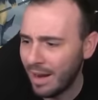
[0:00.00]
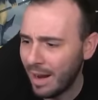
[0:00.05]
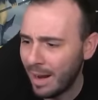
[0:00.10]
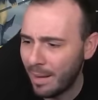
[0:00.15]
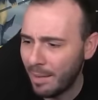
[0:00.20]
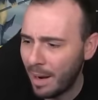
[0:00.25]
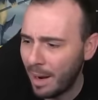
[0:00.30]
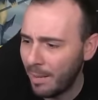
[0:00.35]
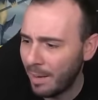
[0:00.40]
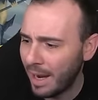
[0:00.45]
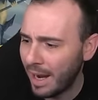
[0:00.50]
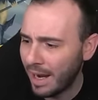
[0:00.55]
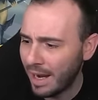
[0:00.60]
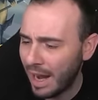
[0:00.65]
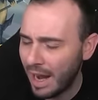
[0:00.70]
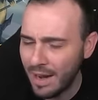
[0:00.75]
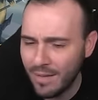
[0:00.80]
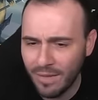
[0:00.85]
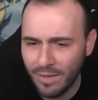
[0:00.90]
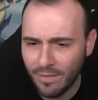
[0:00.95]
I, I
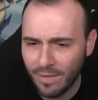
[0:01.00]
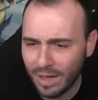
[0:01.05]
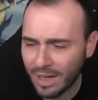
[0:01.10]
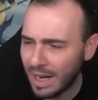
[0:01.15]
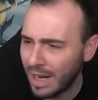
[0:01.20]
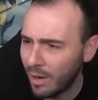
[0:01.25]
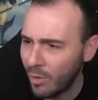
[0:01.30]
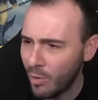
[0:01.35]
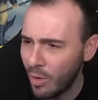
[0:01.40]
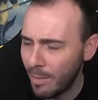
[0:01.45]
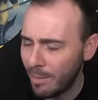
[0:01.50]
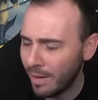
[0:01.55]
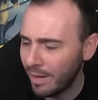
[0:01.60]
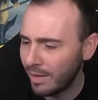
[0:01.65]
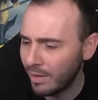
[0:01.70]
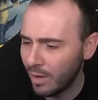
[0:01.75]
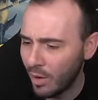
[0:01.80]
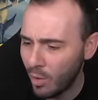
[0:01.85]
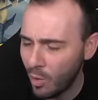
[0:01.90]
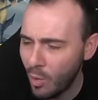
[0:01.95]
I even forgot who I'm
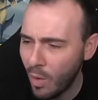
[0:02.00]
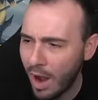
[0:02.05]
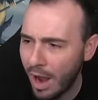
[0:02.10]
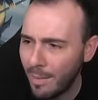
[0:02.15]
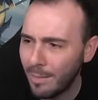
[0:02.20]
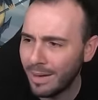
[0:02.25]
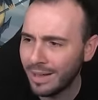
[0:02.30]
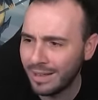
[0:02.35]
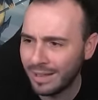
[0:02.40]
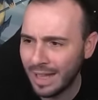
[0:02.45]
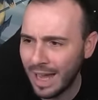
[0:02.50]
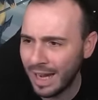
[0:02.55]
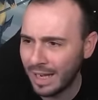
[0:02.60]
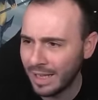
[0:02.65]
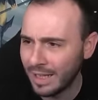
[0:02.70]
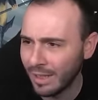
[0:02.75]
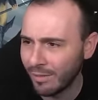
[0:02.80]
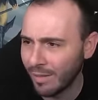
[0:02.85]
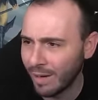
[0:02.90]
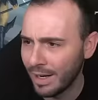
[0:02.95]
who I'm
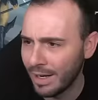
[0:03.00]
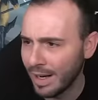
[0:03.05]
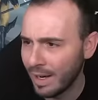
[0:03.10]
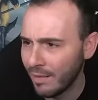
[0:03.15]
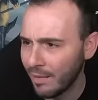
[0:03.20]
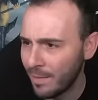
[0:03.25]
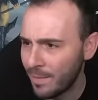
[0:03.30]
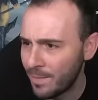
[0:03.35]
attacking right now.